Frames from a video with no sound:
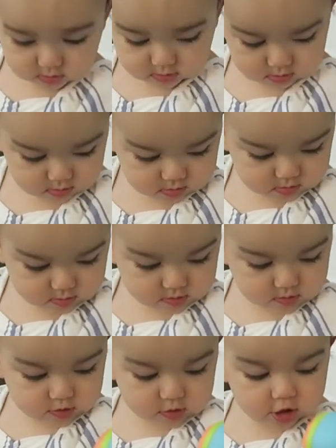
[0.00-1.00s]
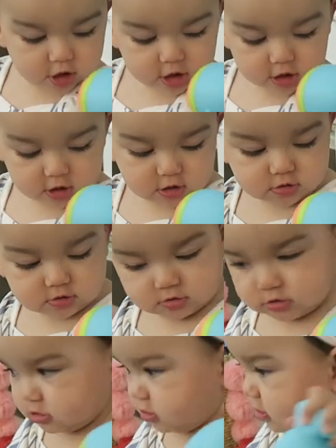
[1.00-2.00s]
this time last
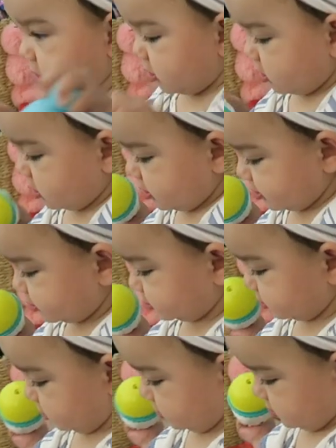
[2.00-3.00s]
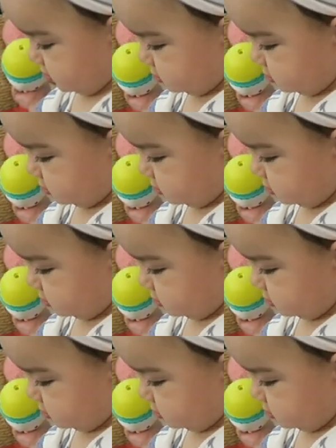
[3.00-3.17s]
year with having Miss